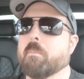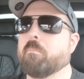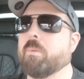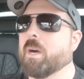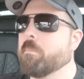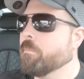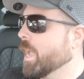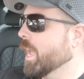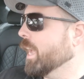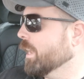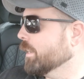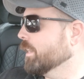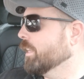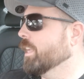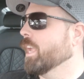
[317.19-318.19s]
But
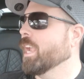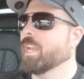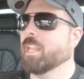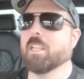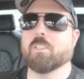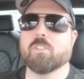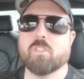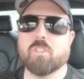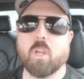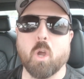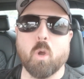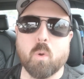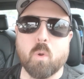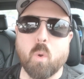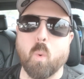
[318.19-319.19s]
man, it is
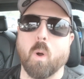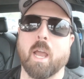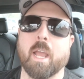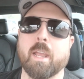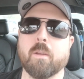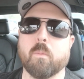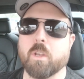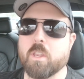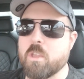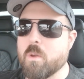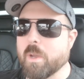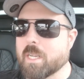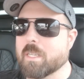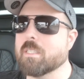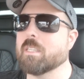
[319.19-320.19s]
so quiet when
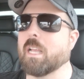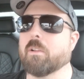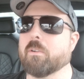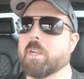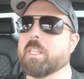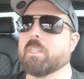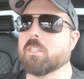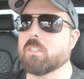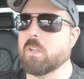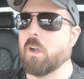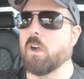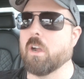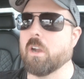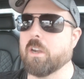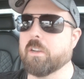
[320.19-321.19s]
you accelerate this
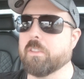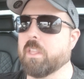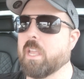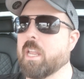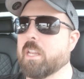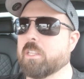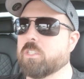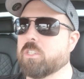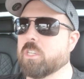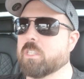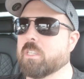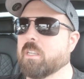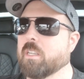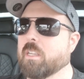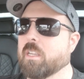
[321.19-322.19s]
car. It is
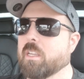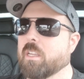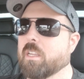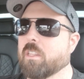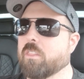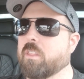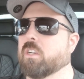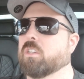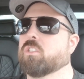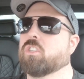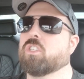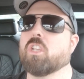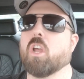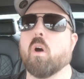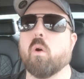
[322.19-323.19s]
just, there's
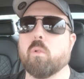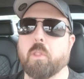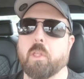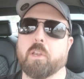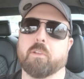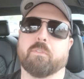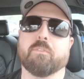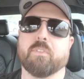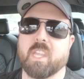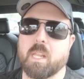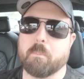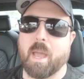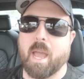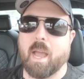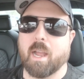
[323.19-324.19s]
so little
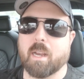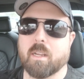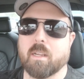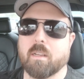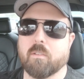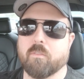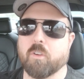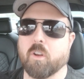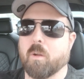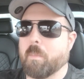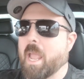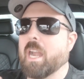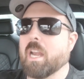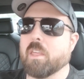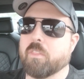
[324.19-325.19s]
feedback
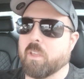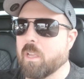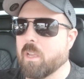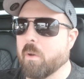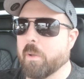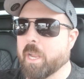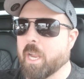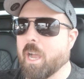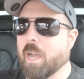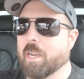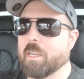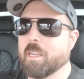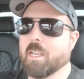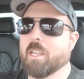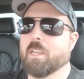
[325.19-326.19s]
from anything going on.